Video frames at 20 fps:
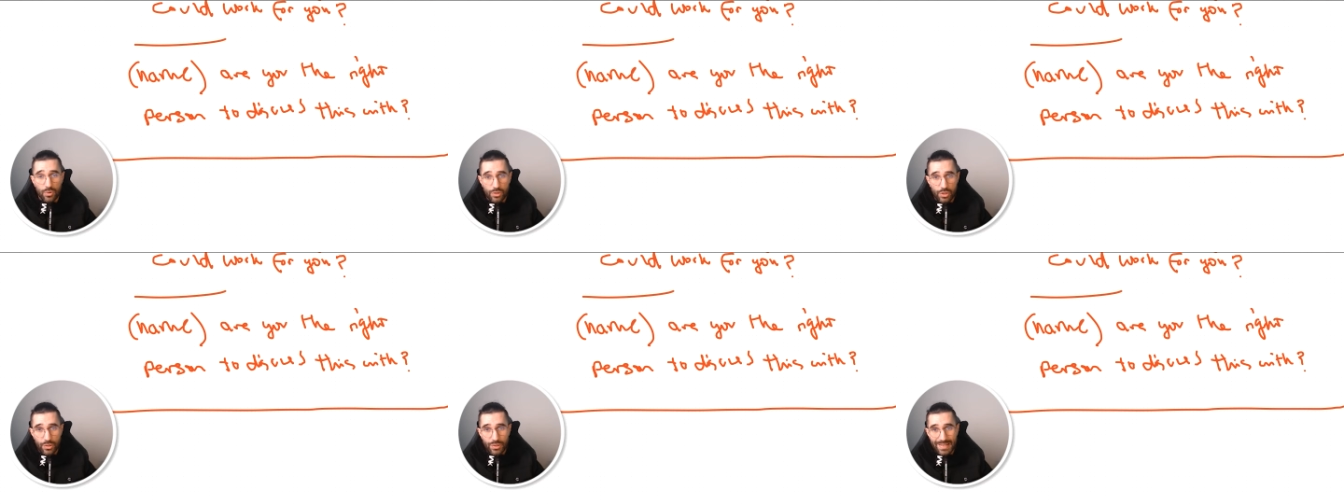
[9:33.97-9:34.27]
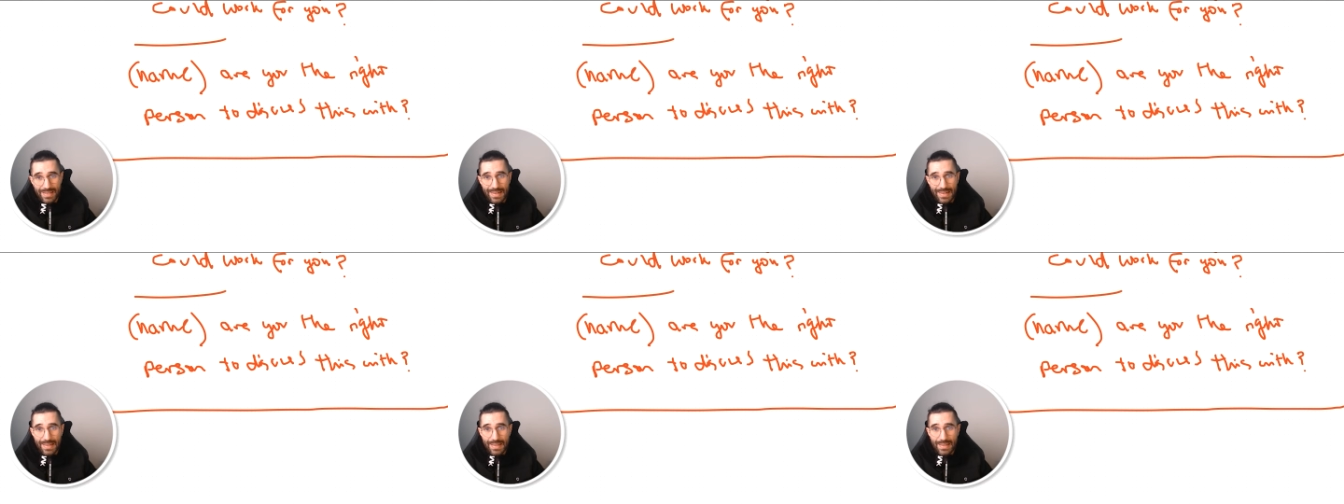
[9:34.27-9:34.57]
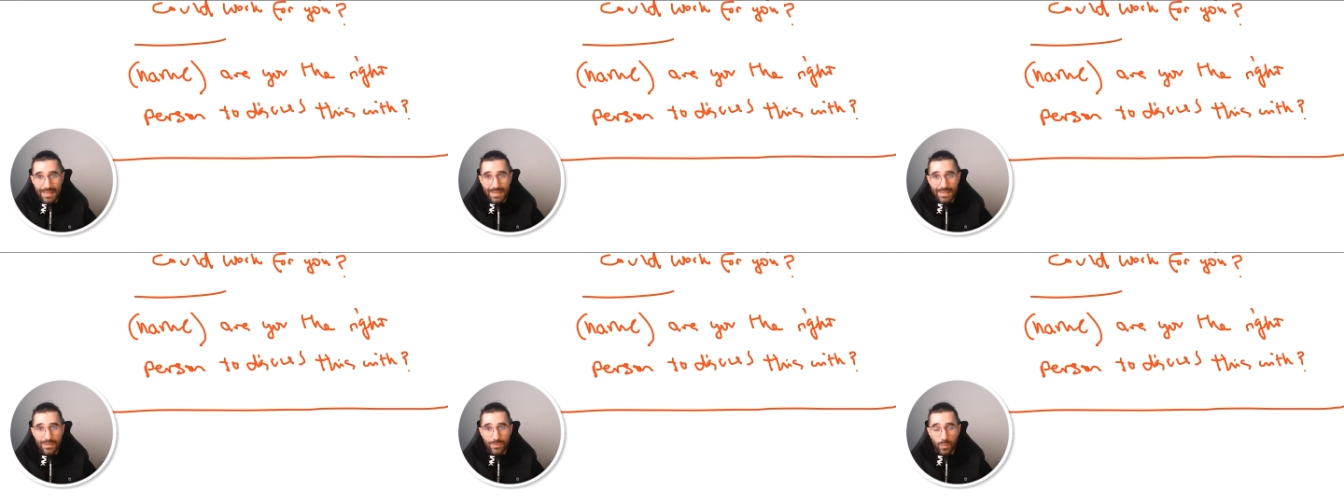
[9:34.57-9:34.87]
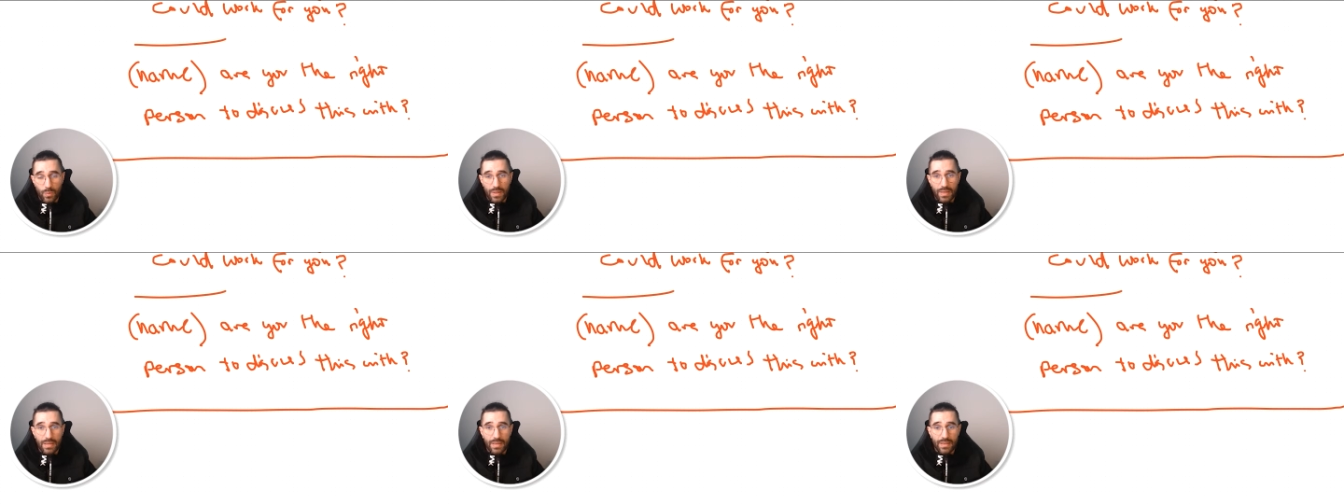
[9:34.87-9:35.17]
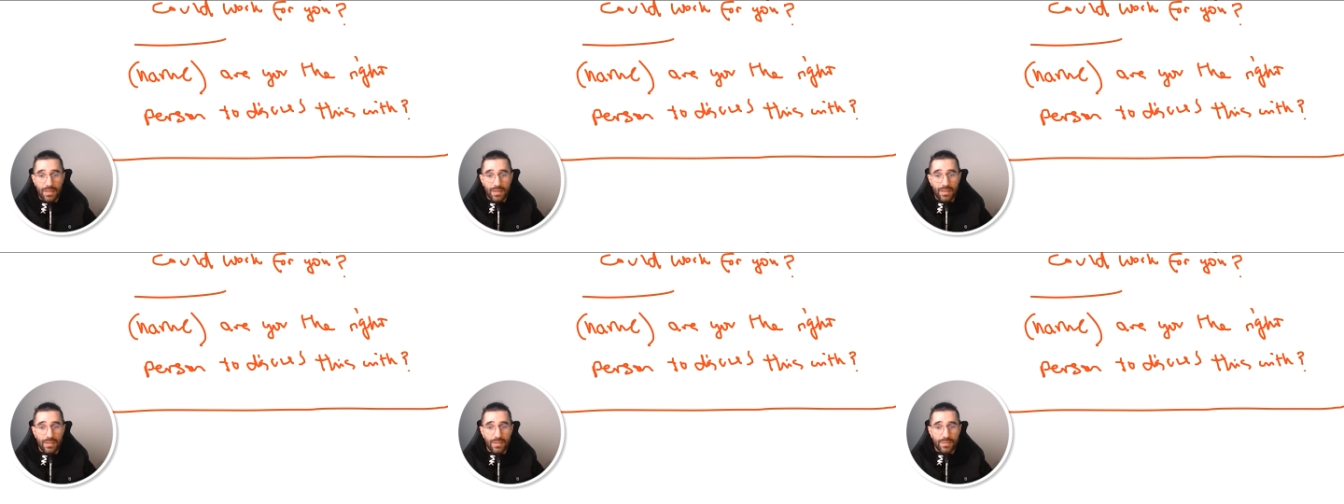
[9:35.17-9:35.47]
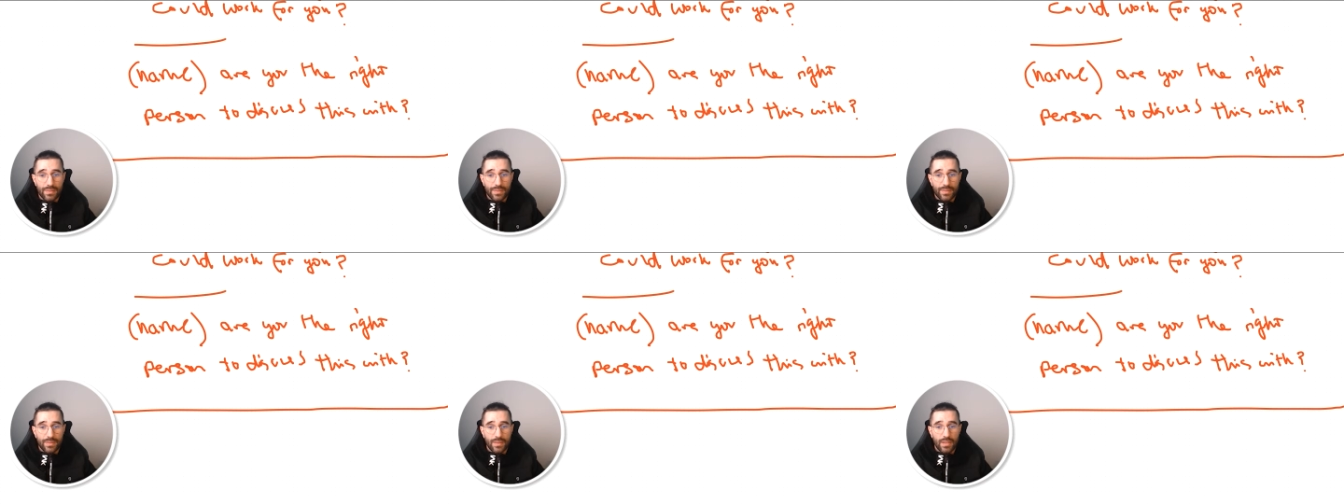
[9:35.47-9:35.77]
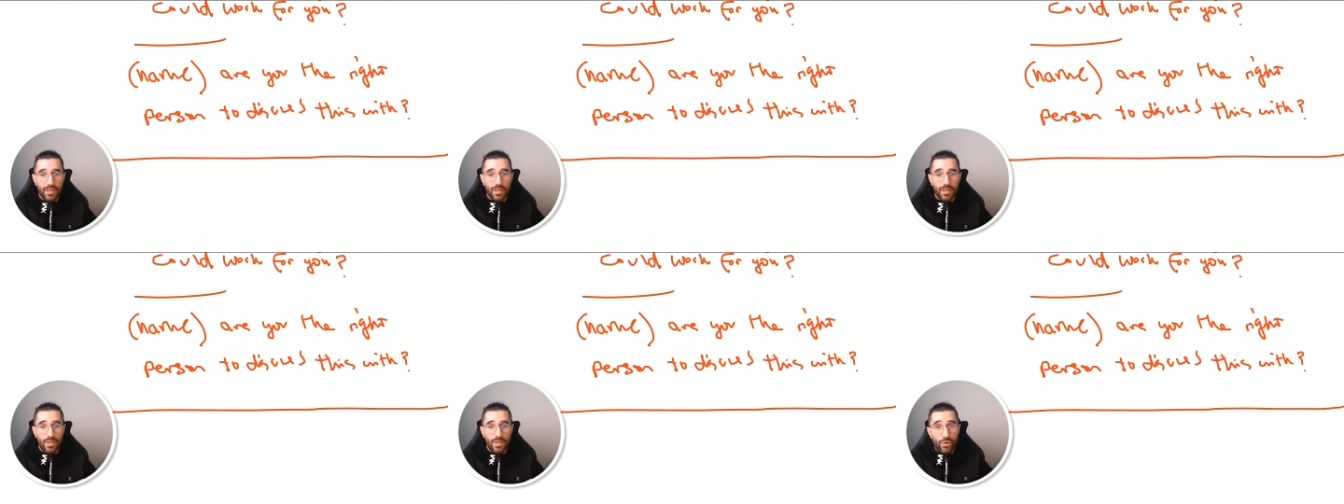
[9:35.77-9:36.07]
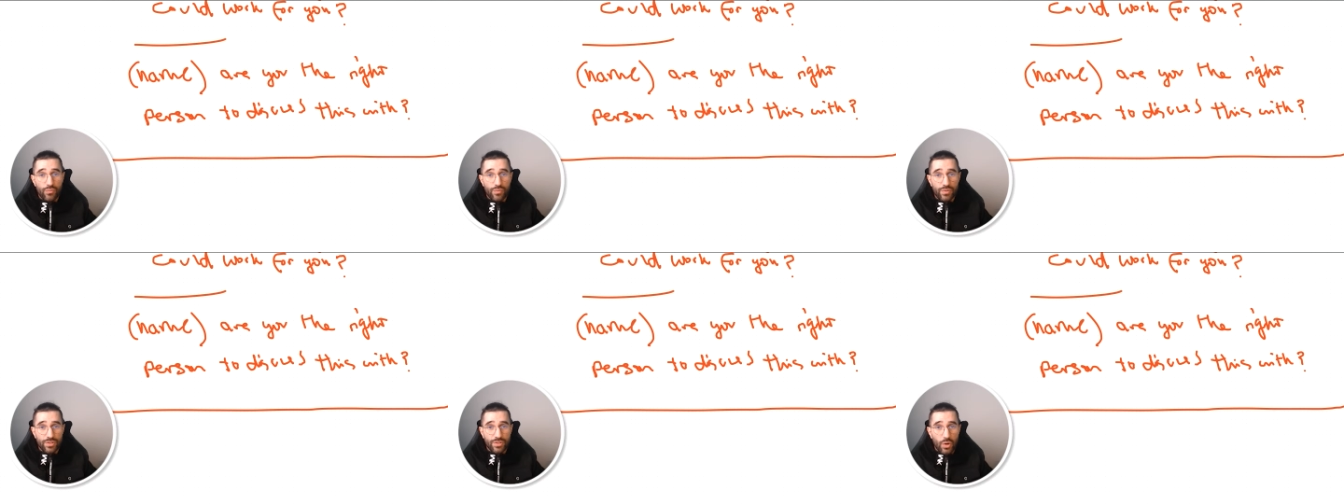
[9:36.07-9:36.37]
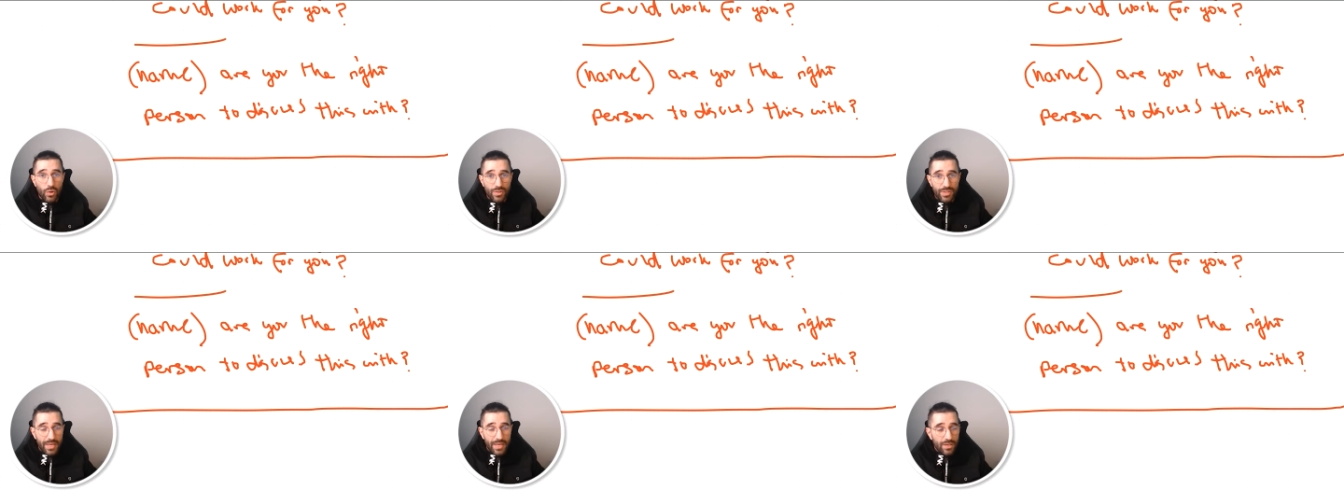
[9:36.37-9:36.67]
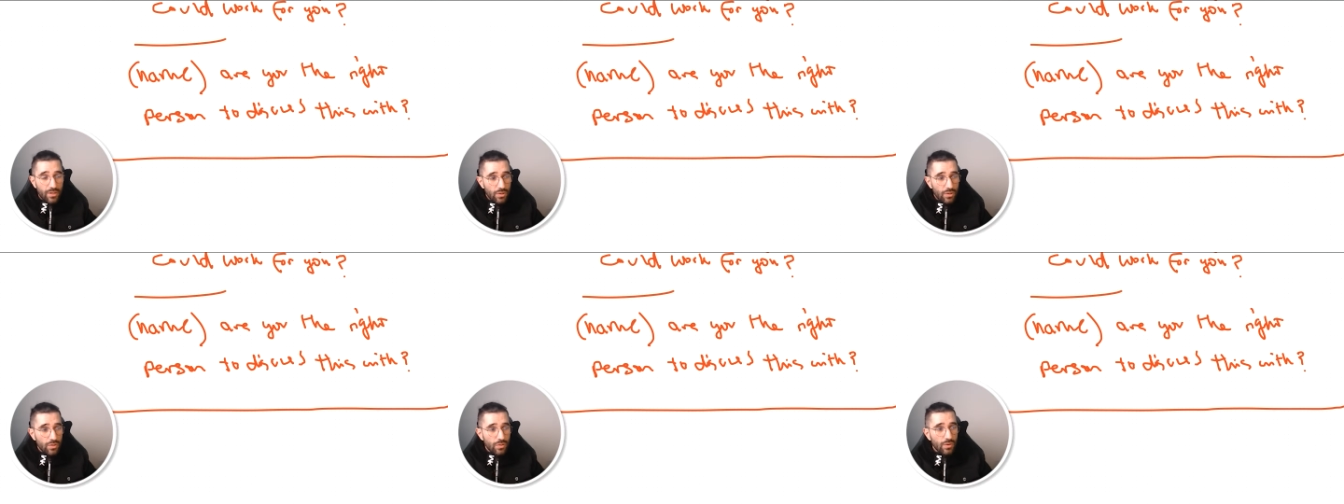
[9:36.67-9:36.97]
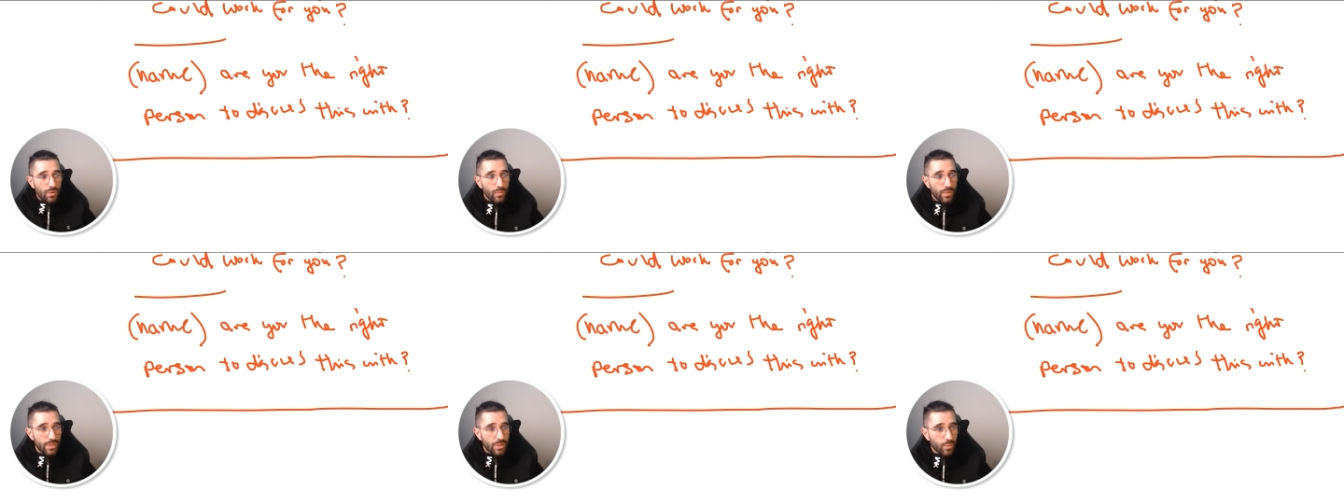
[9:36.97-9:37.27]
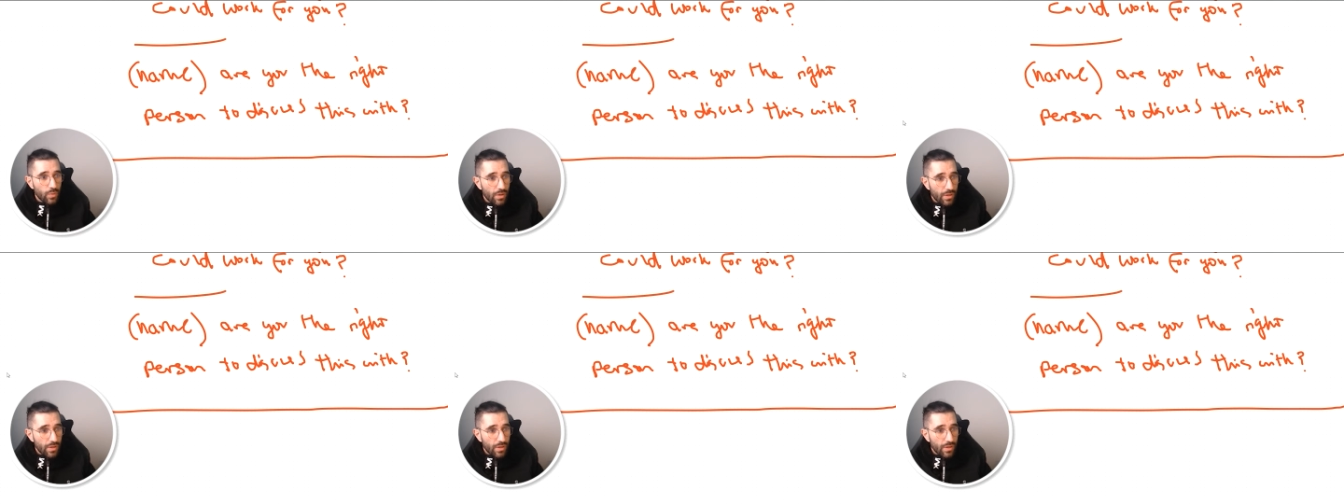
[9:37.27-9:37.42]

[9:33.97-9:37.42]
For example, you can lead with front load results angle,